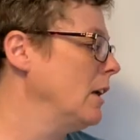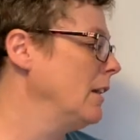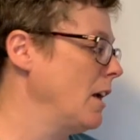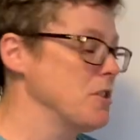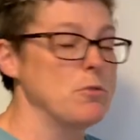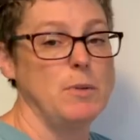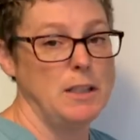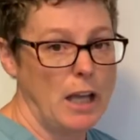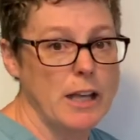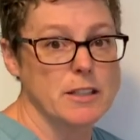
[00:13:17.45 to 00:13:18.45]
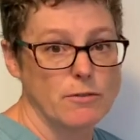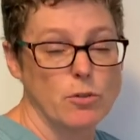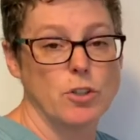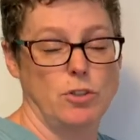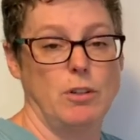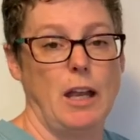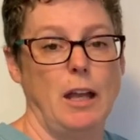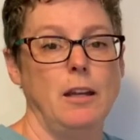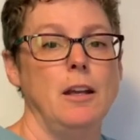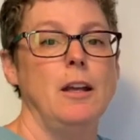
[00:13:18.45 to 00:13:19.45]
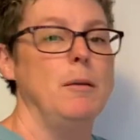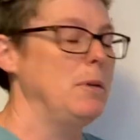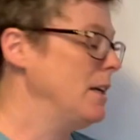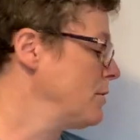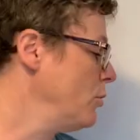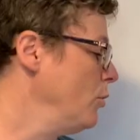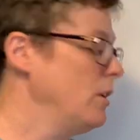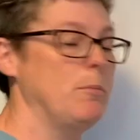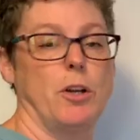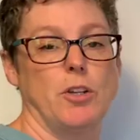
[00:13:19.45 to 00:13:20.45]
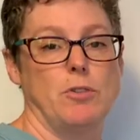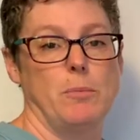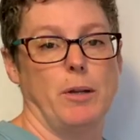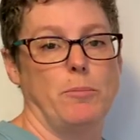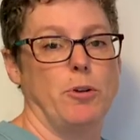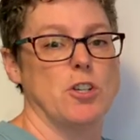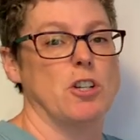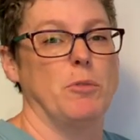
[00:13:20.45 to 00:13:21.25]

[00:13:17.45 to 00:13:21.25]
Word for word: And the answer would be yes, of course you can, because we're only monitoring blood pressure.